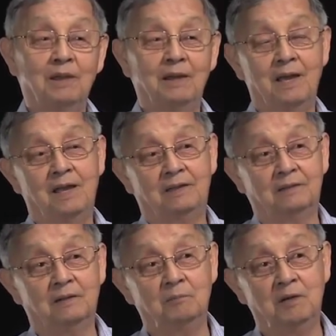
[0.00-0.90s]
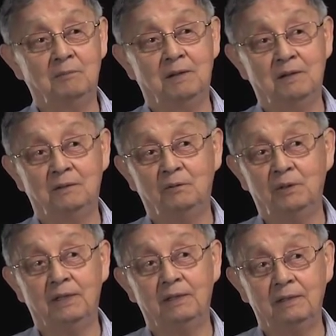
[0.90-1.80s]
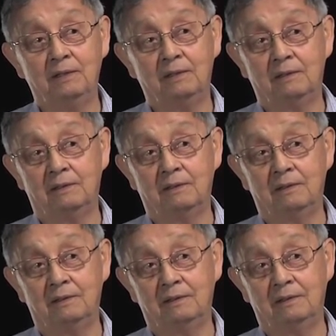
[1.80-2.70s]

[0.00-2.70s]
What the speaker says: and asked our mom, how do we get in there?